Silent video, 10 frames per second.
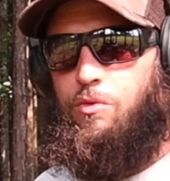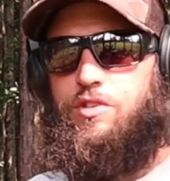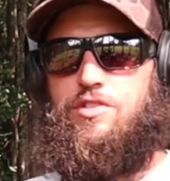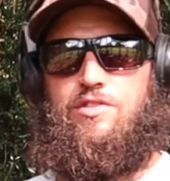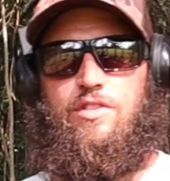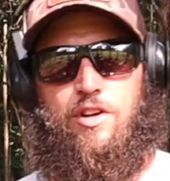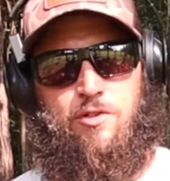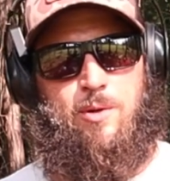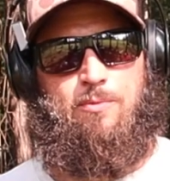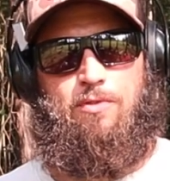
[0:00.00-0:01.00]
which is a
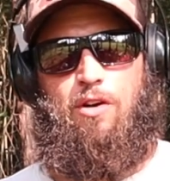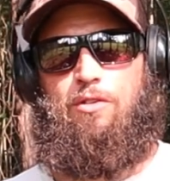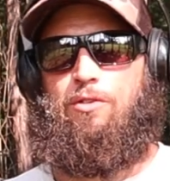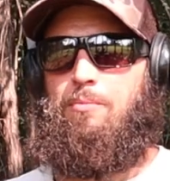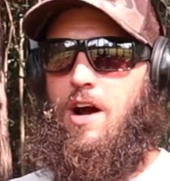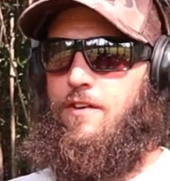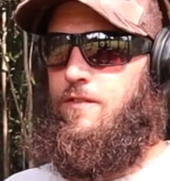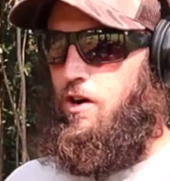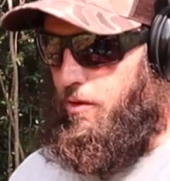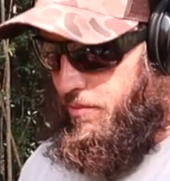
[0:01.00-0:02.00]
grip fault or my
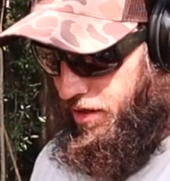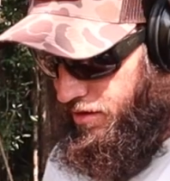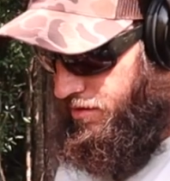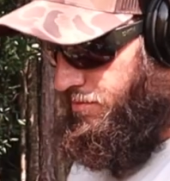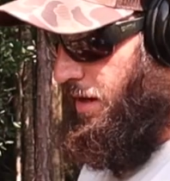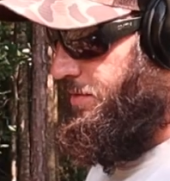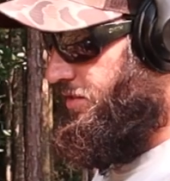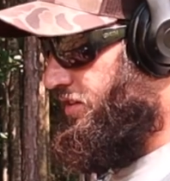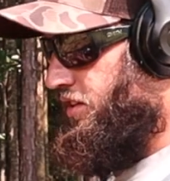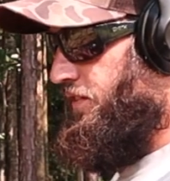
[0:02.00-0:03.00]
fault, but maybe it
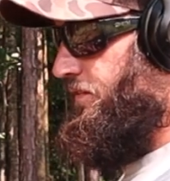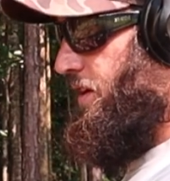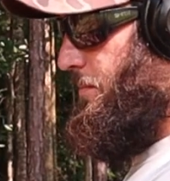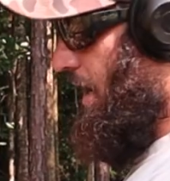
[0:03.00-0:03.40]
just doesn't fit